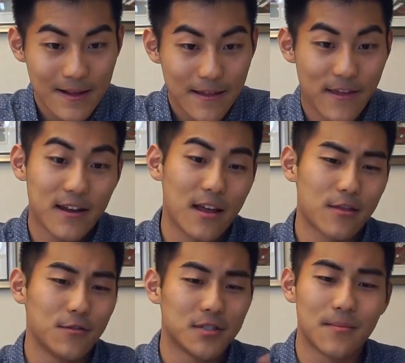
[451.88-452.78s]
Then I
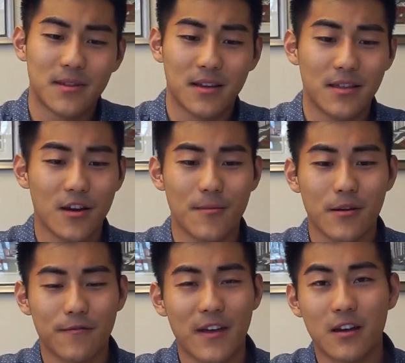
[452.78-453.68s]
threw something in there
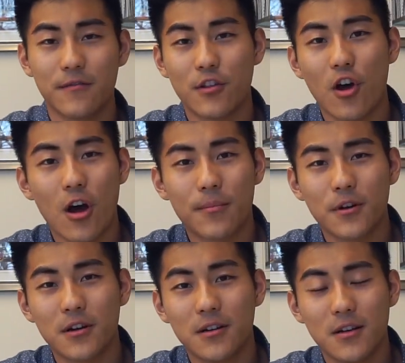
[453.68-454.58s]
about Phantom of the
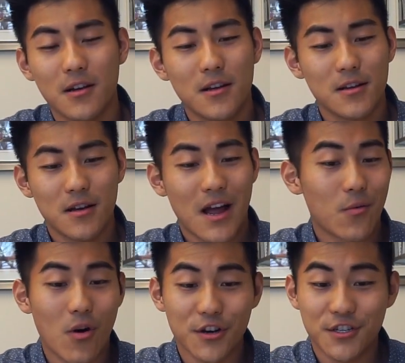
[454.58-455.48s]
Opera. I
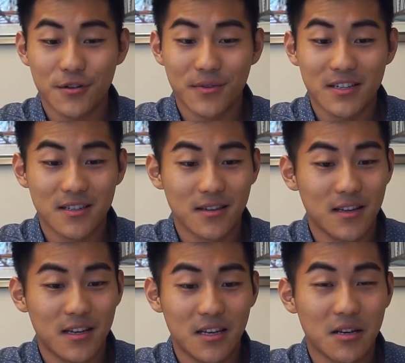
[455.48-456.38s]
watched it
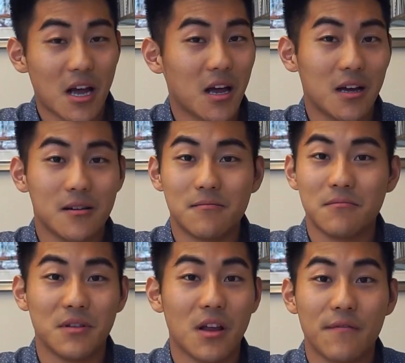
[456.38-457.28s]
recently,
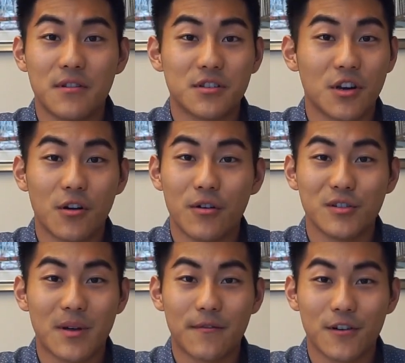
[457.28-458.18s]
loved the show. It
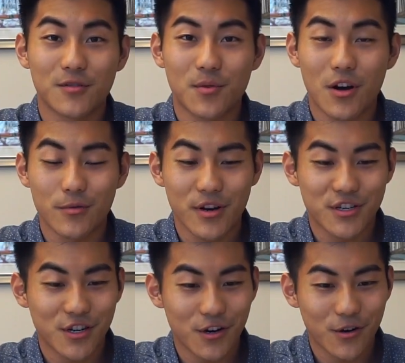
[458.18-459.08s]
was my first Broadway
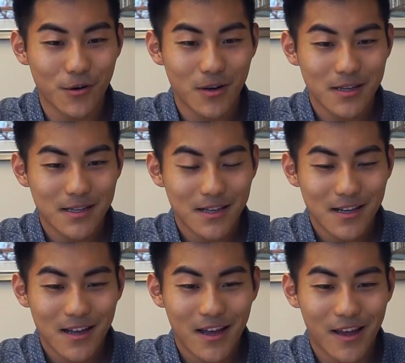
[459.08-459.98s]
show,
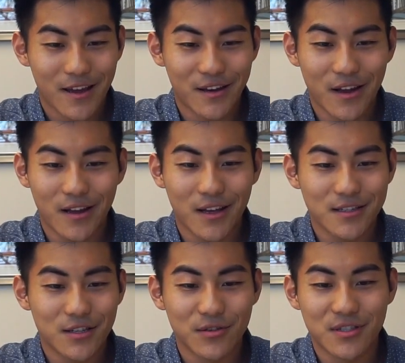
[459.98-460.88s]
and I
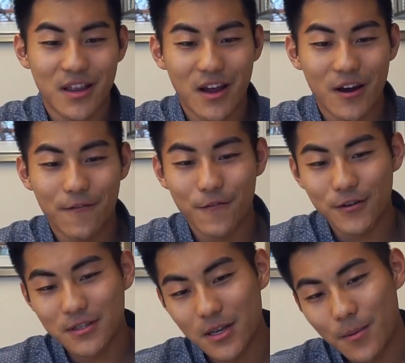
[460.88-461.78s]
guess it was there for
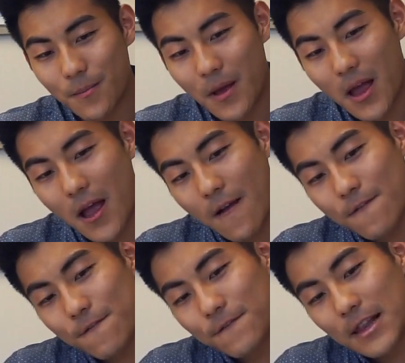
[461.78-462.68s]
some
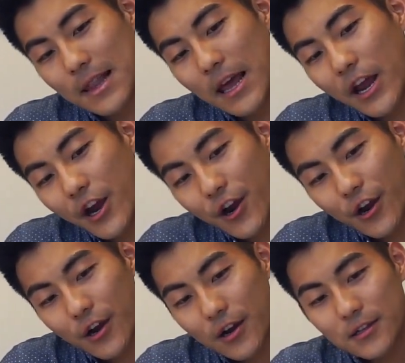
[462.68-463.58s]

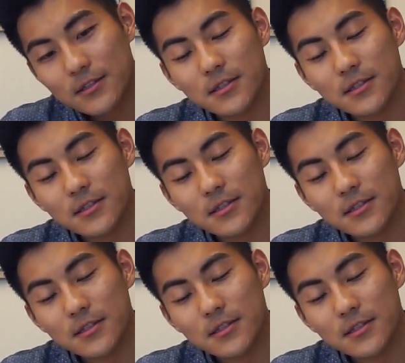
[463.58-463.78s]
flair.